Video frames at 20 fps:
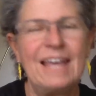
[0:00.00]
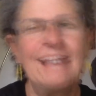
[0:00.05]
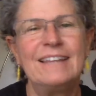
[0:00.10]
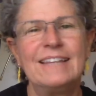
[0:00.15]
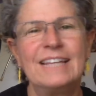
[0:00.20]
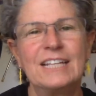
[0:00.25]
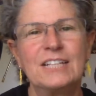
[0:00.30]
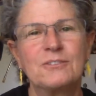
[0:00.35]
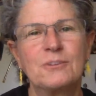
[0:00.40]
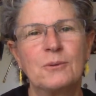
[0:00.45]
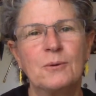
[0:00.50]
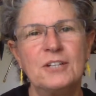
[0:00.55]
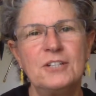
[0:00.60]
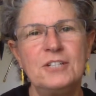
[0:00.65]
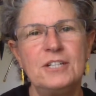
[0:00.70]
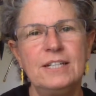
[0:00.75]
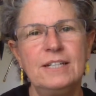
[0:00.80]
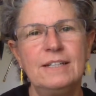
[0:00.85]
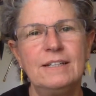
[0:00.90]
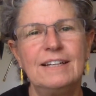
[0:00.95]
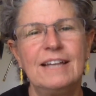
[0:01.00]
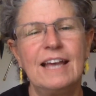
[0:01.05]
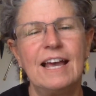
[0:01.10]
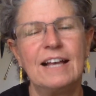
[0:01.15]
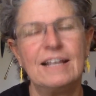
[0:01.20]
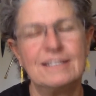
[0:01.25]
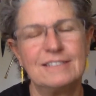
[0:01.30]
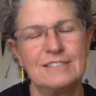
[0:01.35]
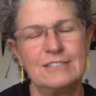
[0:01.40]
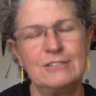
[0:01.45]
Thanks for watching.
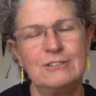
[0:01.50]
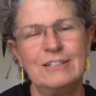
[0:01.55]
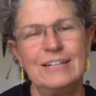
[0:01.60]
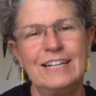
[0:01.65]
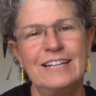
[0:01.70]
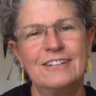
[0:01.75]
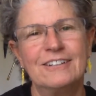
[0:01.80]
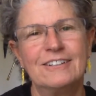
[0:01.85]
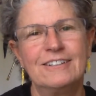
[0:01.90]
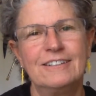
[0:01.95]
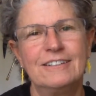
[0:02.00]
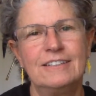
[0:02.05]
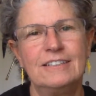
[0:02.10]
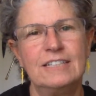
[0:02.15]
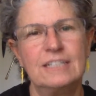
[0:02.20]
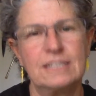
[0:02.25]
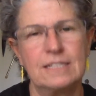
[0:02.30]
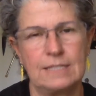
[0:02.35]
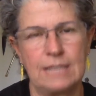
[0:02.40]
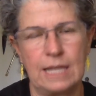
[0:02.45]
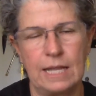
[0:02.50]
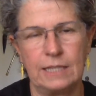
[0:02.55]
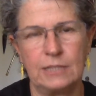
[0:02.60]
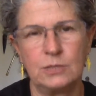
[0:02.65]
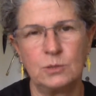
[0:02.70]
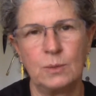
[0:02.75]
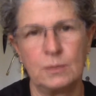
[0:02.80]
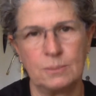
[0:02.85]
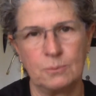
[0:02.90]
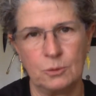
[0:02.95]
I'll see you later. This is
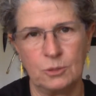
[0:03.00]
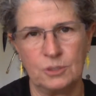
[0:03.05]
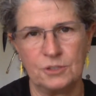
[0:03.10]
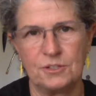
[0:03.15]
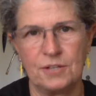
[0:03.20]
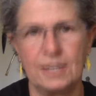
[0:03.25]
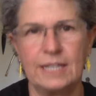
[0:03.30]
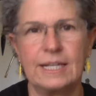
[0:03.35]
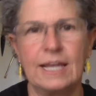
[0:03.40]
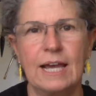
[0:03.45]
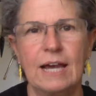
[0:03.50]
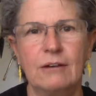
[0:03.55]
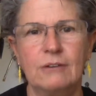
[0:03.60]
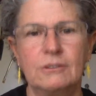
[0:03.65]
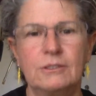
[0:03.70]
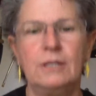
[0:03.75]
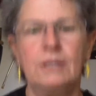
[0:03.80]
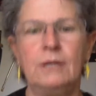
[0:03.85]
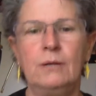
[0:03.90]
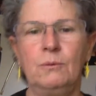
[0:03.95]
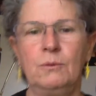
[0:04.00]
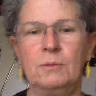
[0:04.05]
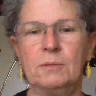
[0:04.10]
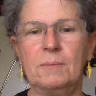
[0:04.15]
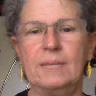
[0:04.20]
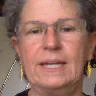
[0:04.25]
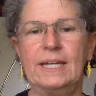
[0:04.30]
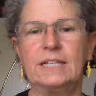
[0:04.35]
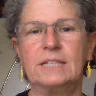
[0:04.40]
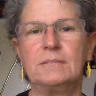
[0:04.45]
Alex Westmore signing out with
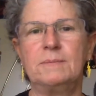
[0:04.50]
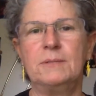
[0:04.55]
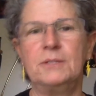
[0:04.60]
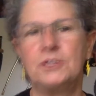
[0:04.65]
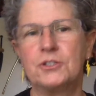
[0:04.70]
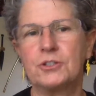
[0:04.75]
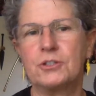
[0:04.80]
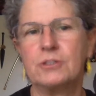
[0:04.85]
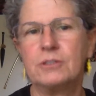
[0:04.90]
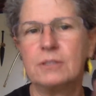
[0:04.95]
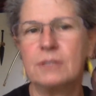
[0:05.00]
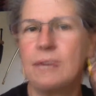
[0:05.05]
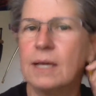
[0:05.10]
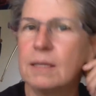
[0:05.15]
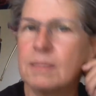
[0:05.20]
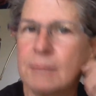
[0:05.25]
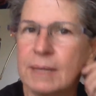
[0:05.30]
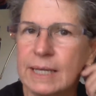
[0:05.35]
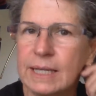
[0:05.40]
my X-Men shirt and my